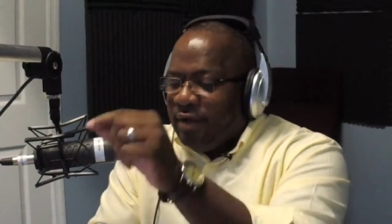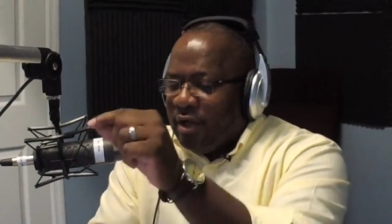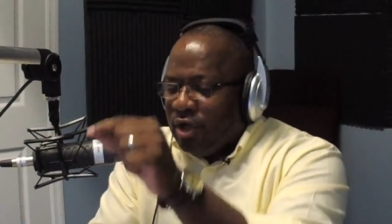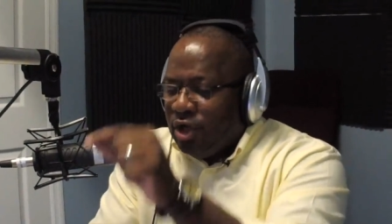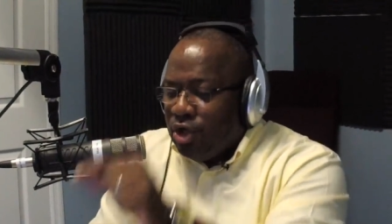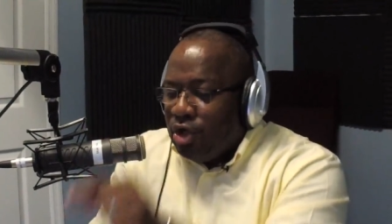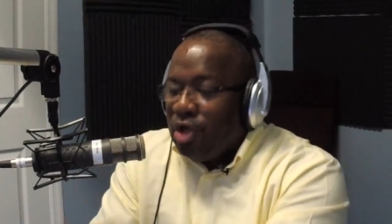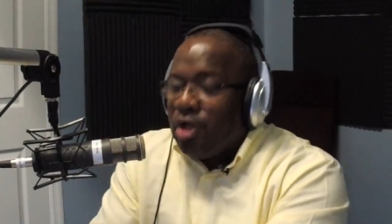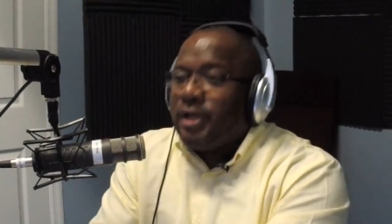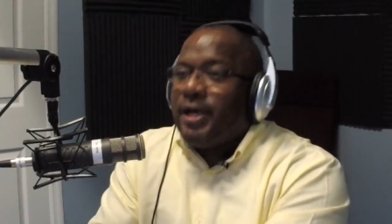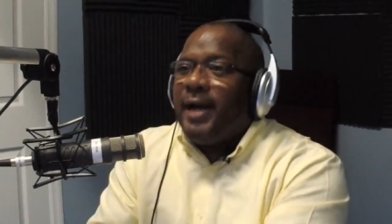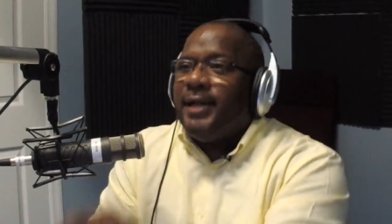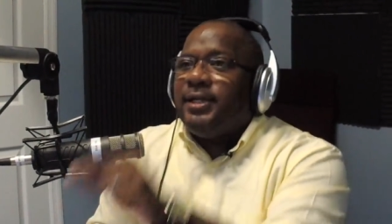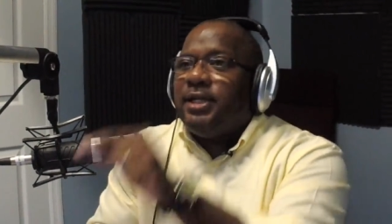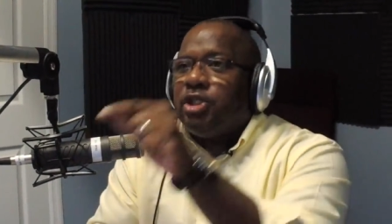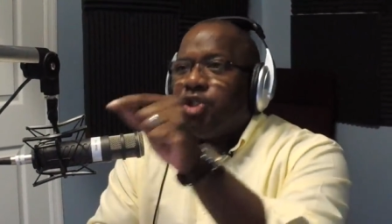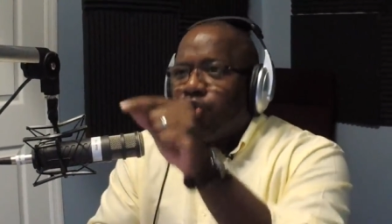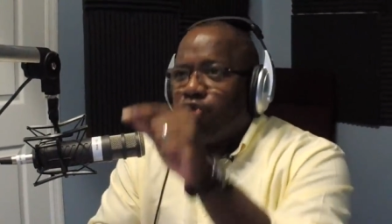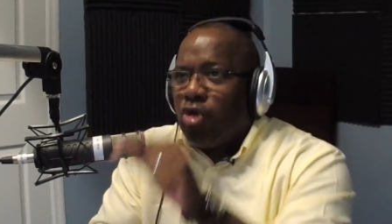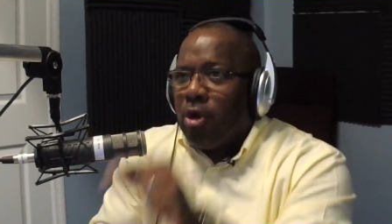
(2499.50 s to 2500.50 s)
Look at
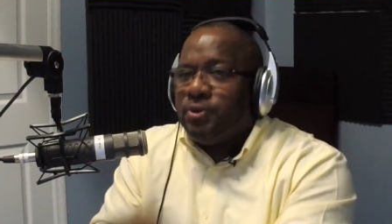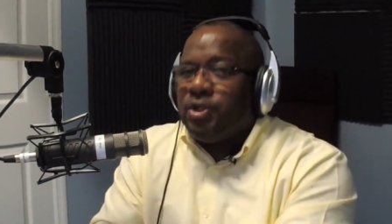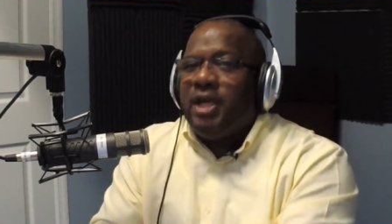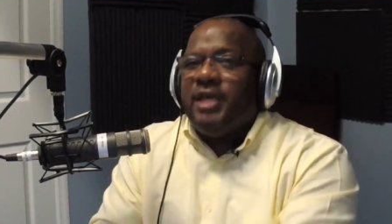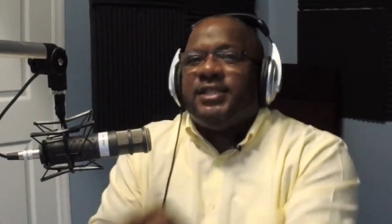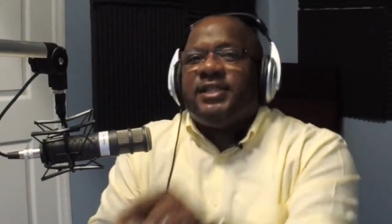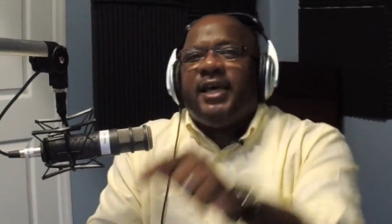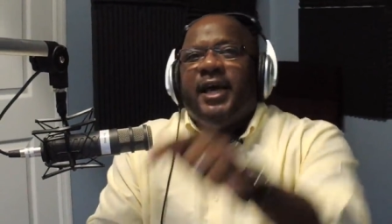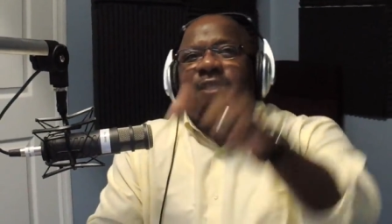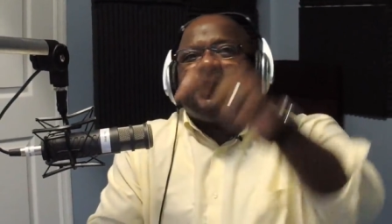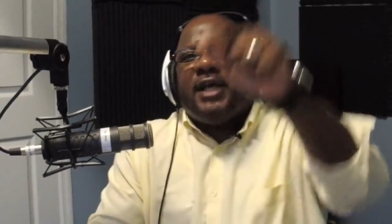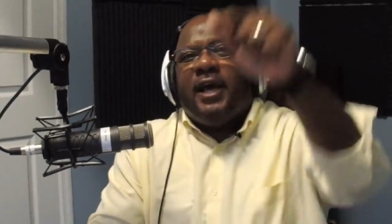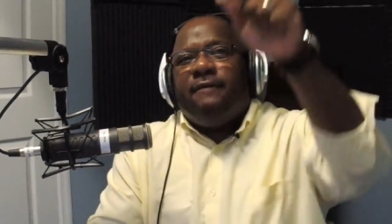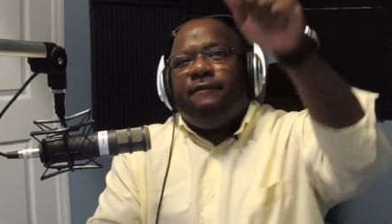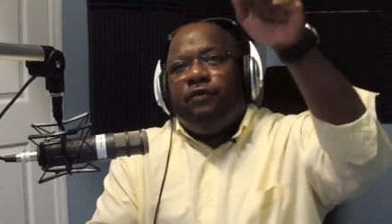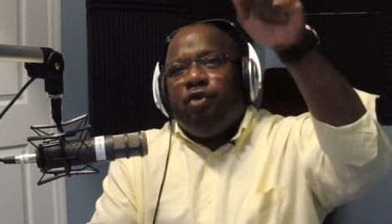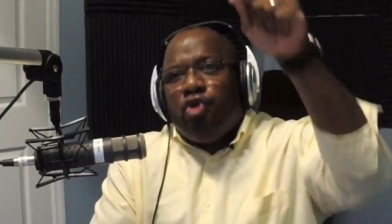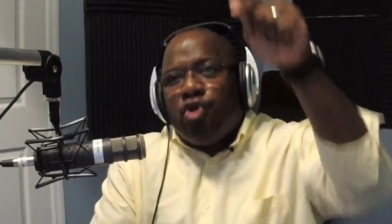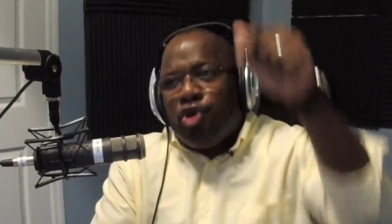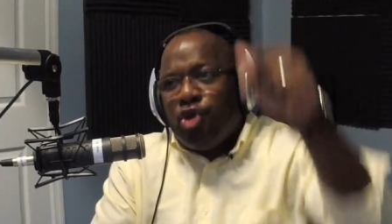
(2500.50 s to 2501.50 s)
the script. He says,
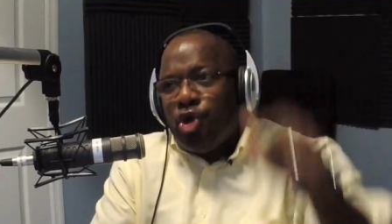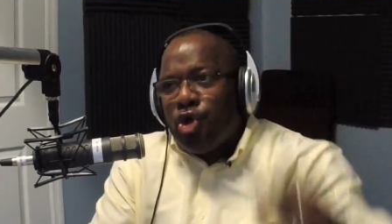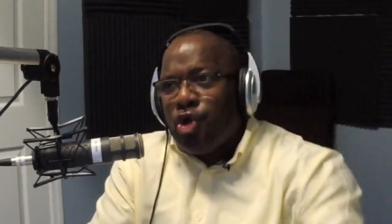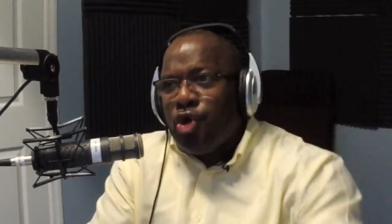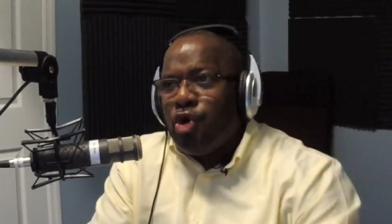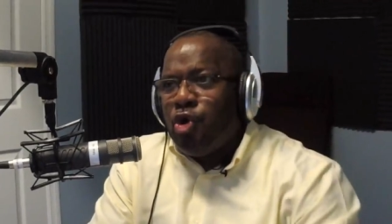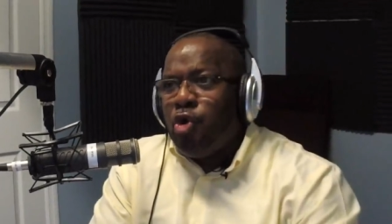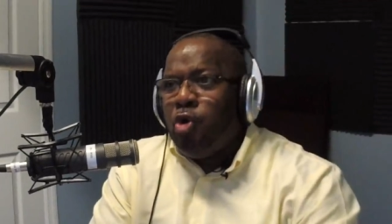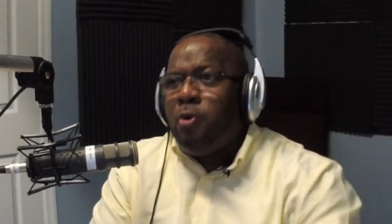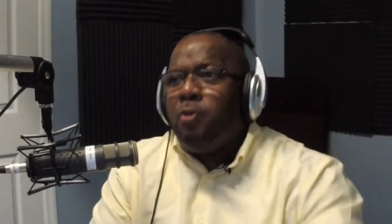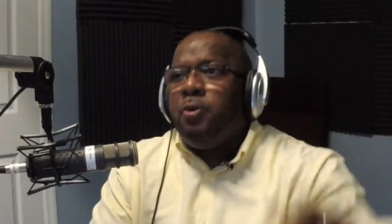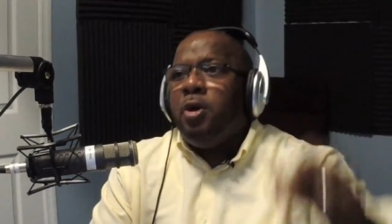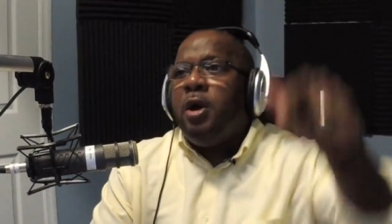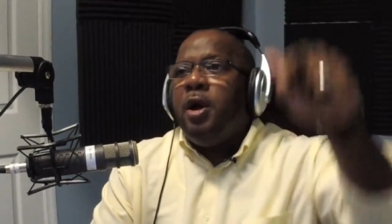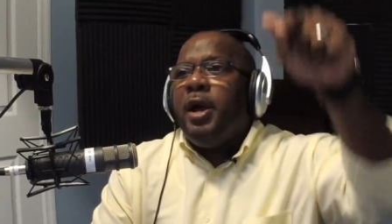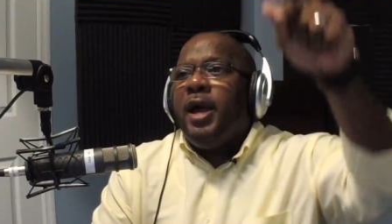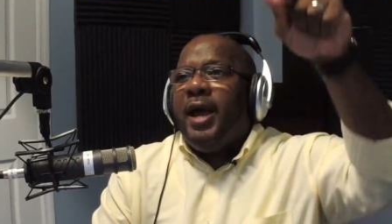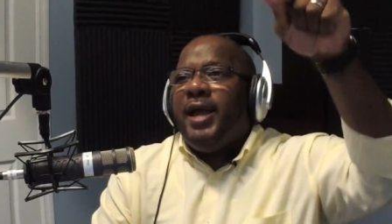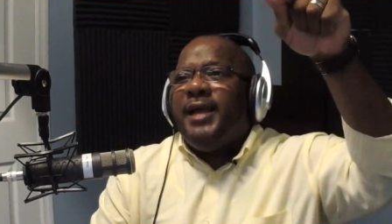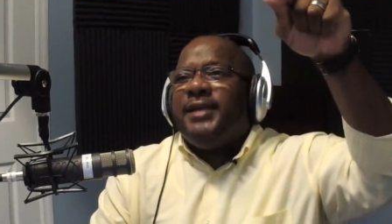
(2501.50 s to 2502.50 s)
if you
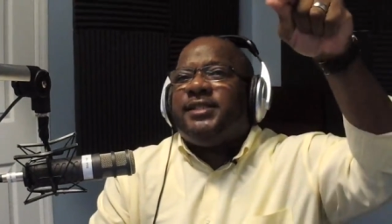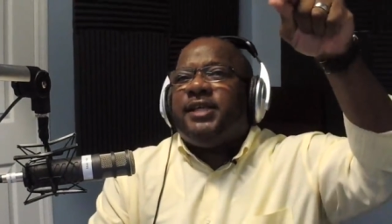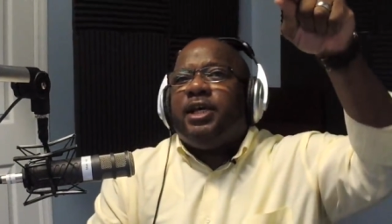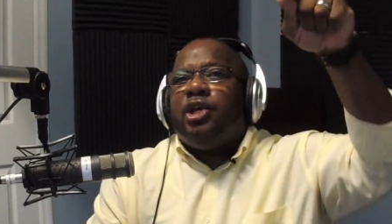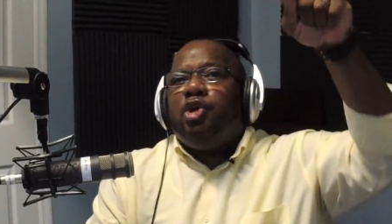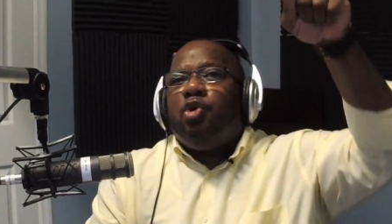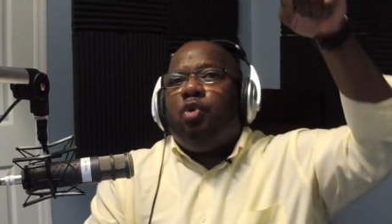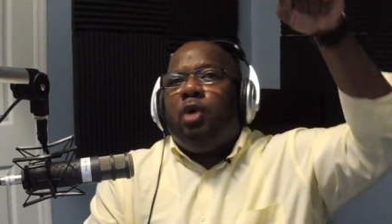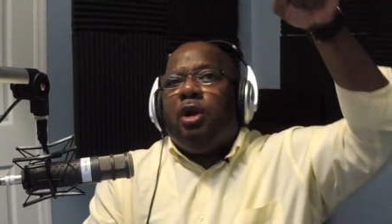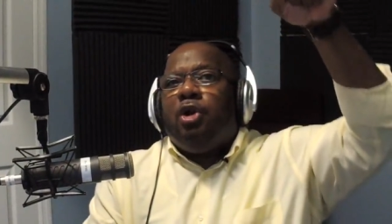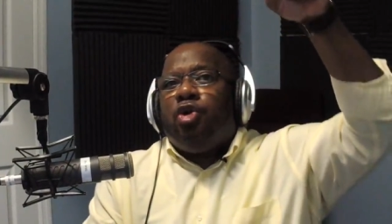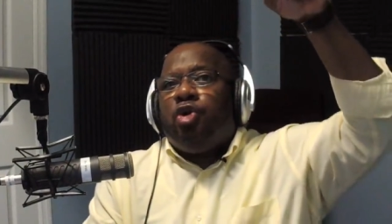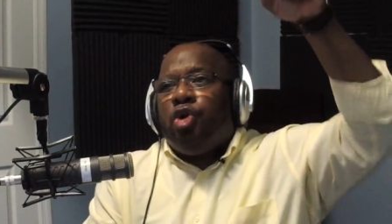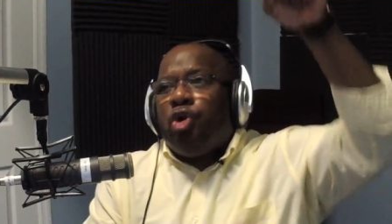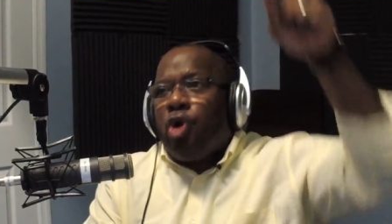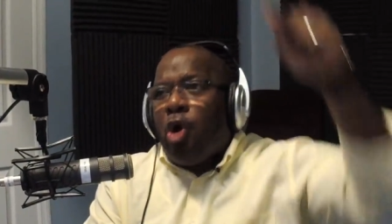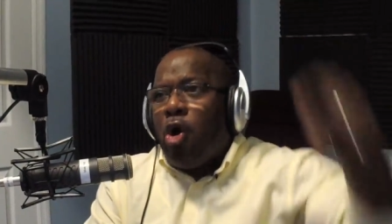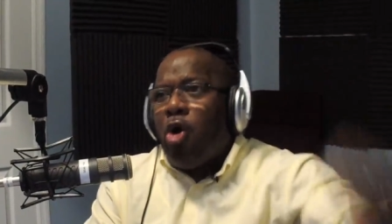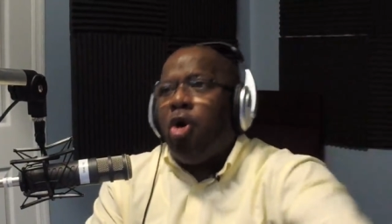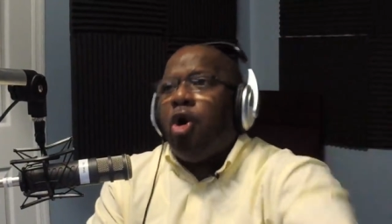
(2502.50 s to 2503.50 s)
he said, You will
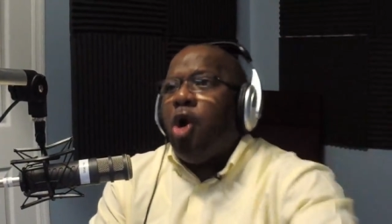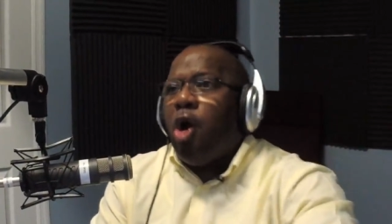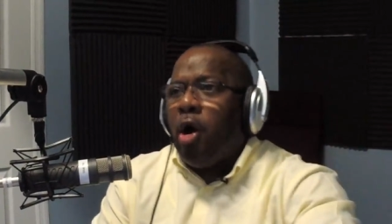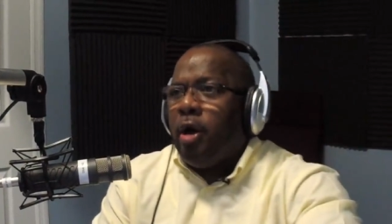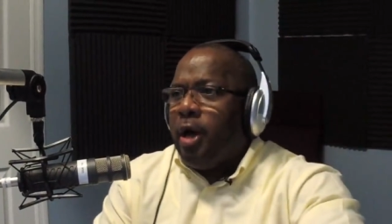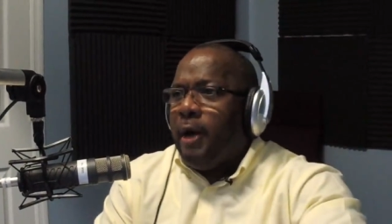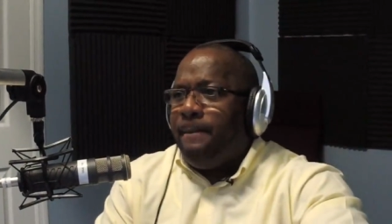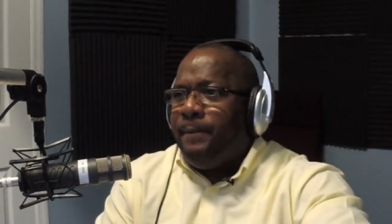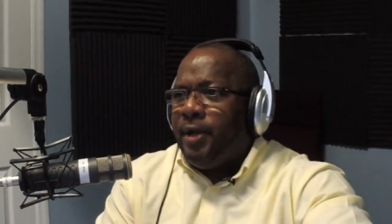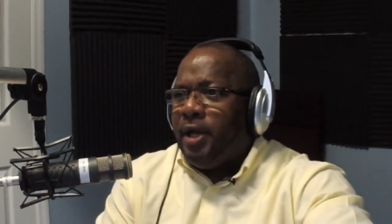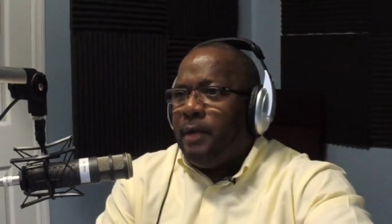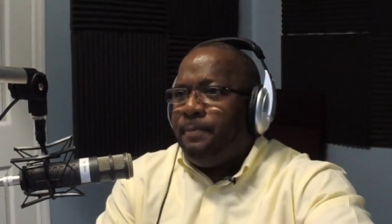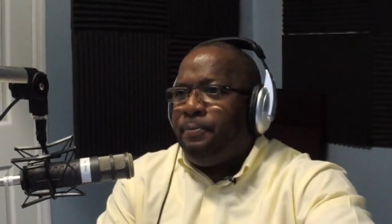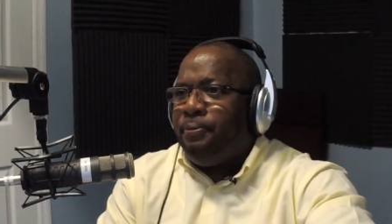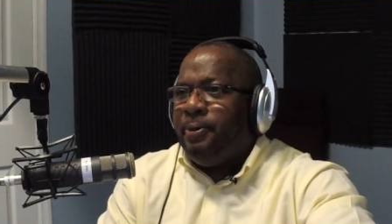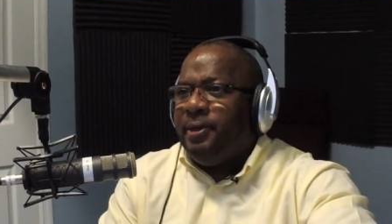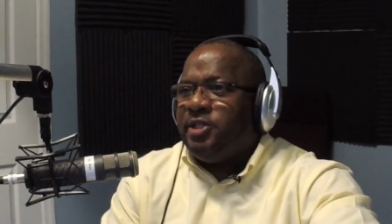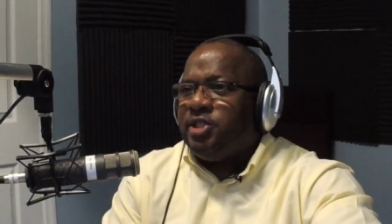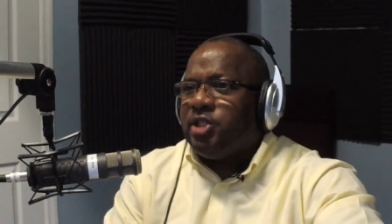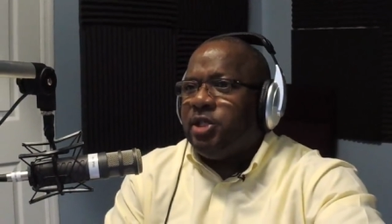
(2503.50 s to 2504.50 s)
no longer be a
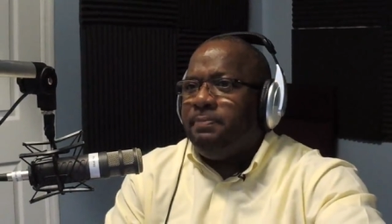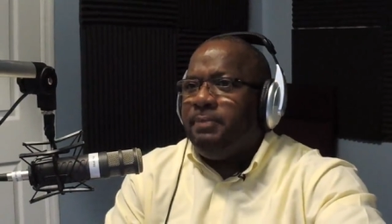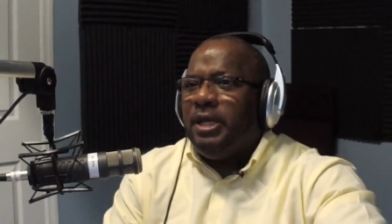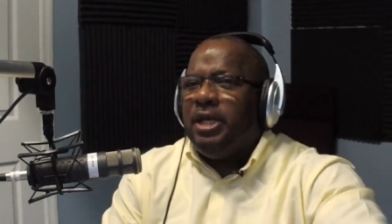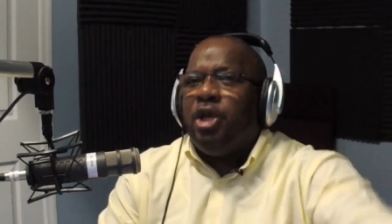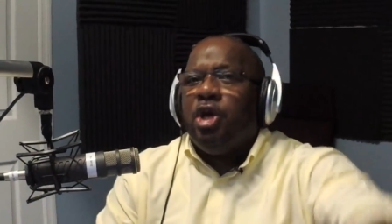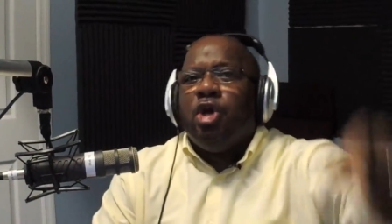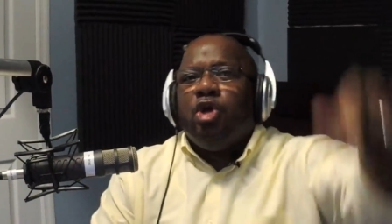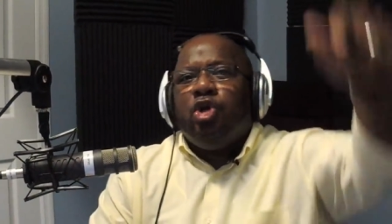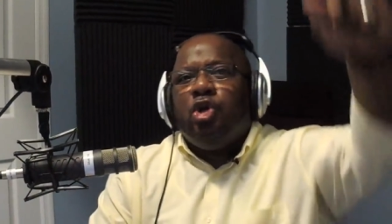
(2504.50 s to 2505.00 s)
priest to me.